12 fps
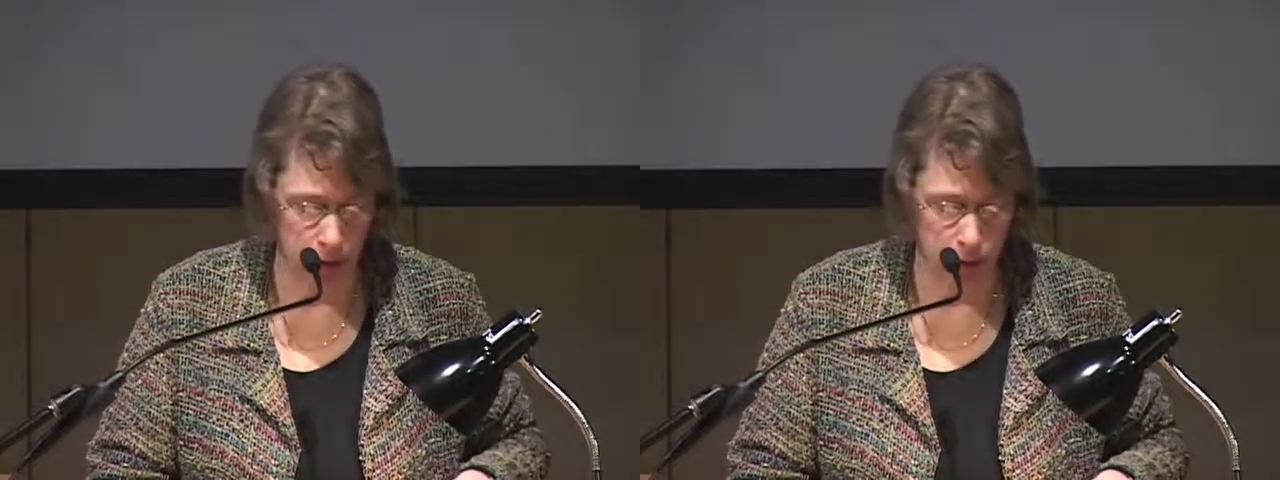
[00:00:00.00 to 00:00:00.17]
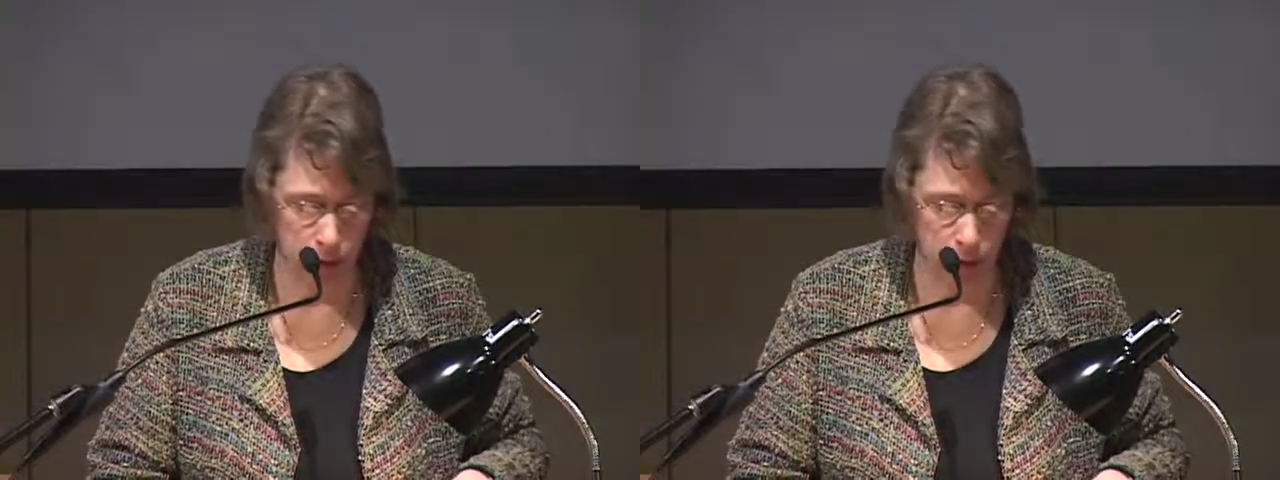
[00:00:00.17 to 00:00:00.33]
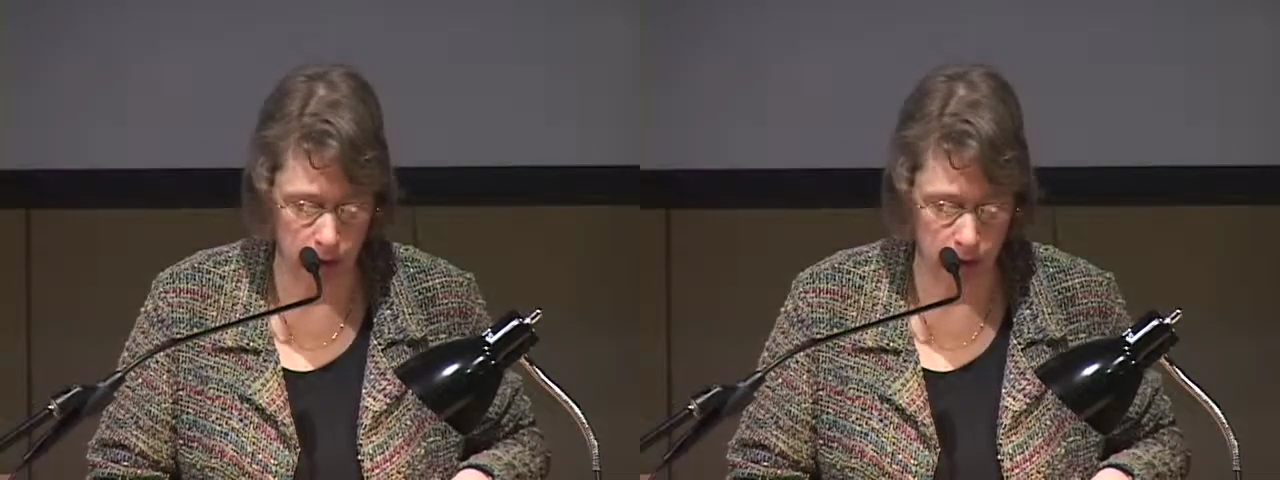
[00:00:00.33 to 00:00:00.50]

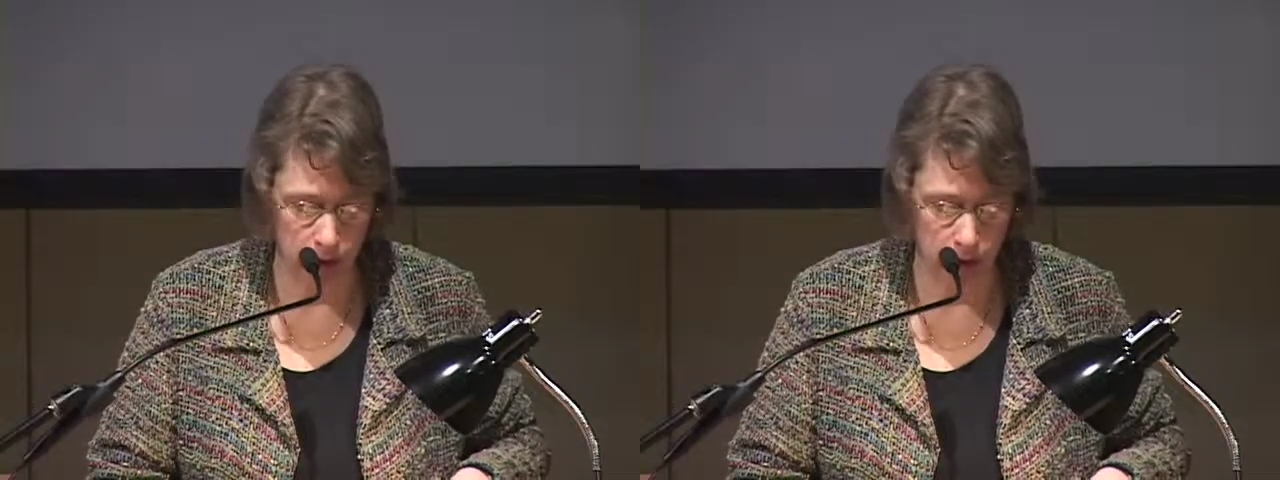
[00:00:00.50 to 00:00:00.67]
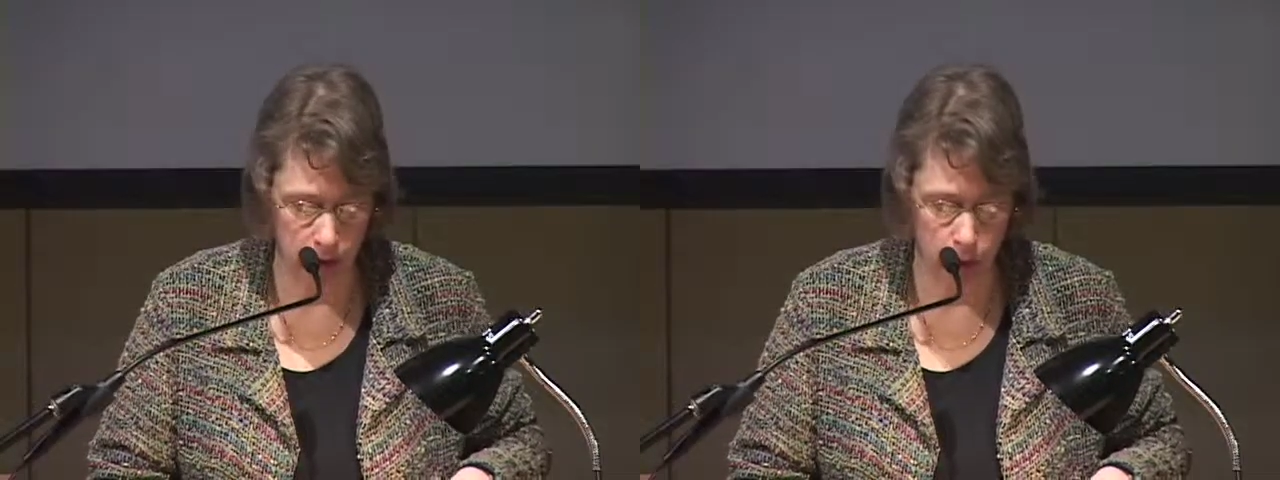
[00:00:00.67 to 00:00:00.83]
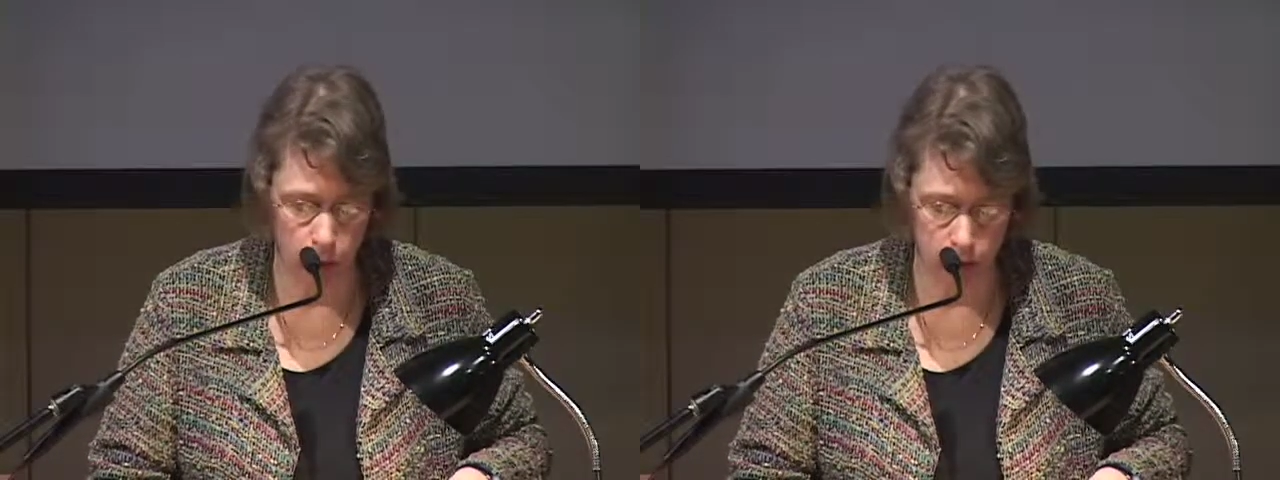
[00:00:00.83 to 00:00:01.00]
some of my
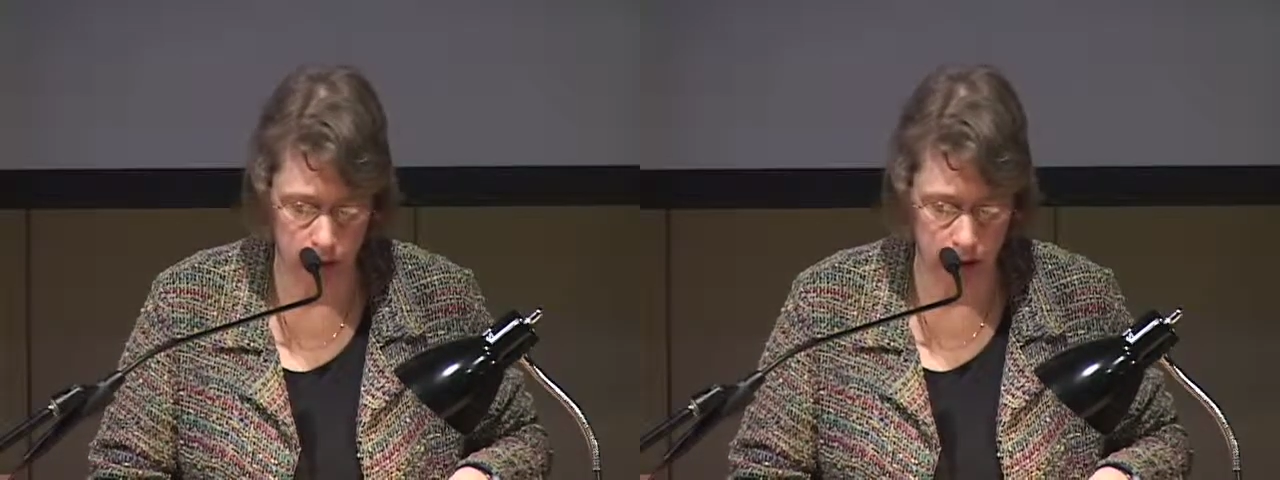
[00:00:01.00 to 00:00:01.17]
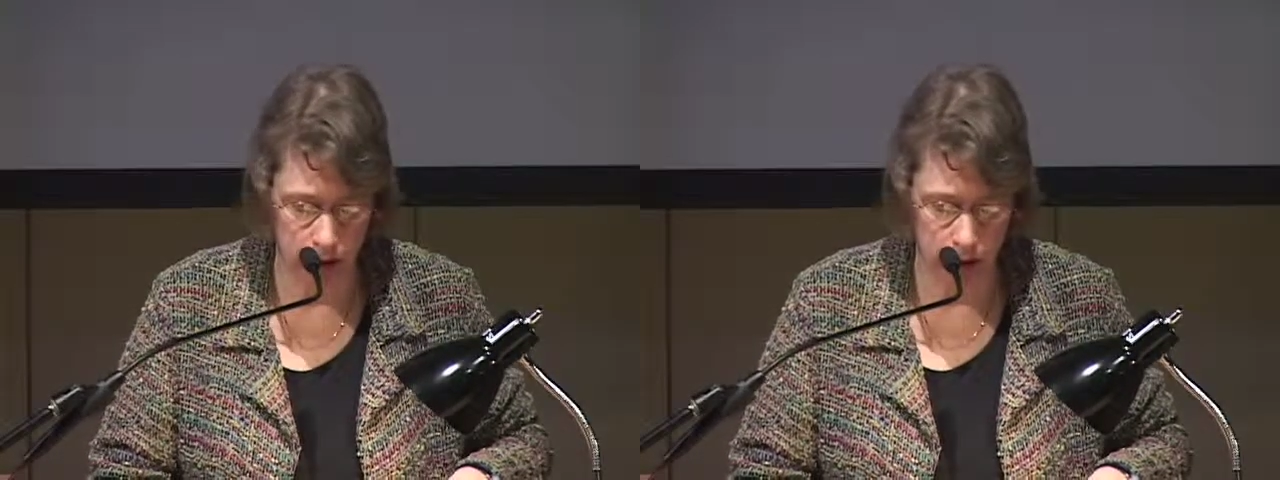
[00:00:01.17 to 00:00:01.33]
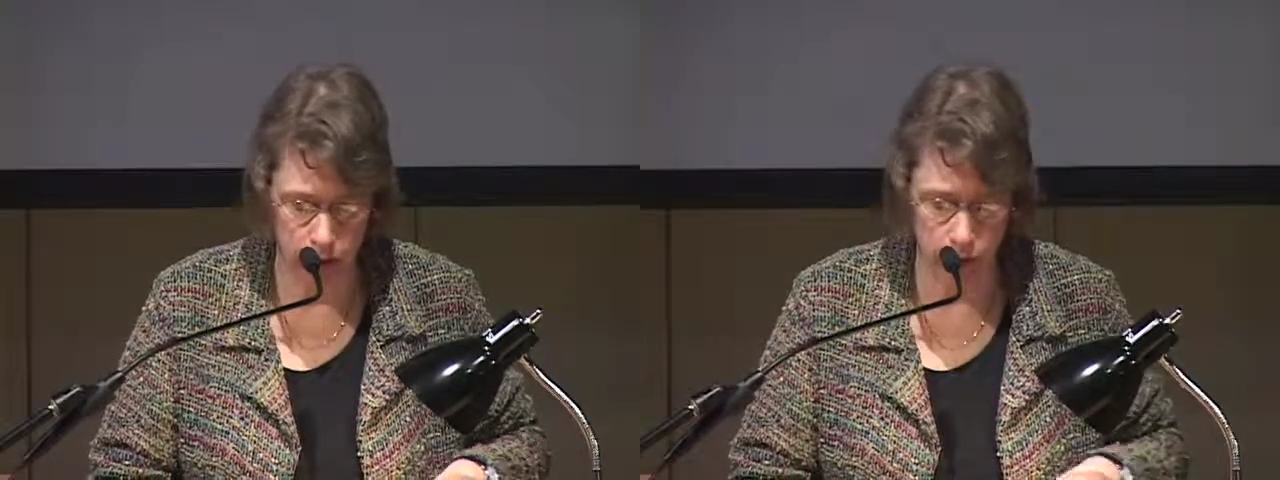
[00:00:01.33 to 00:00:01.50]
important
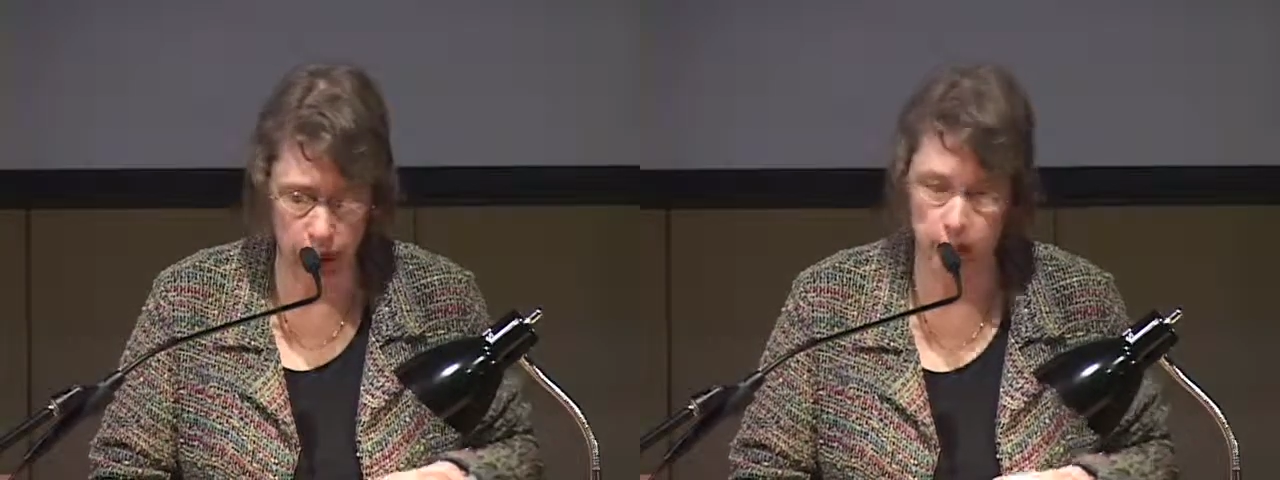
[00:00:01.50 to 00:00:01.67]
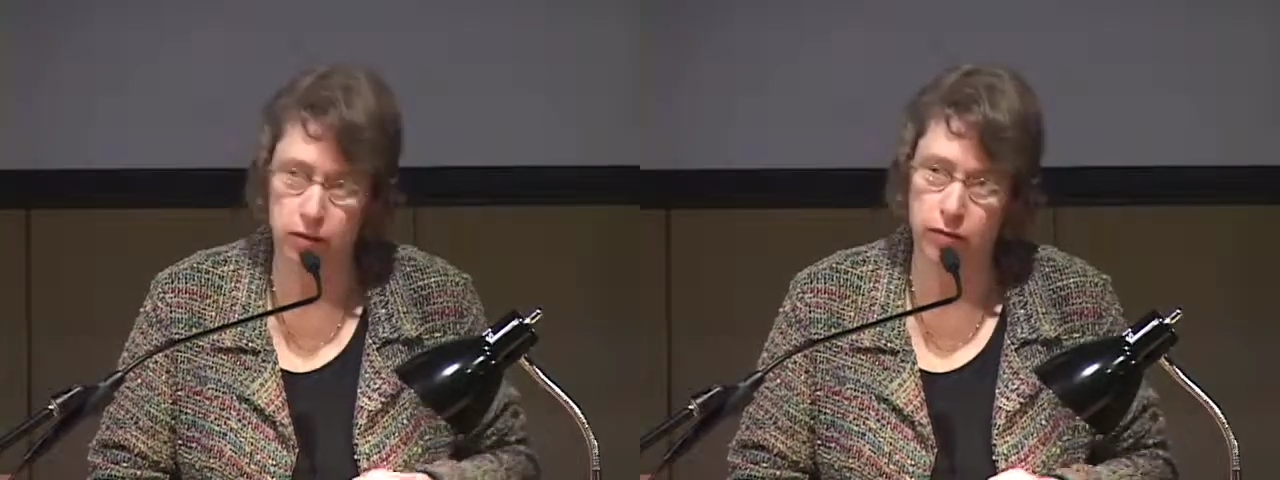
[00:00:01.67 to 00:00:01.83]
discoveries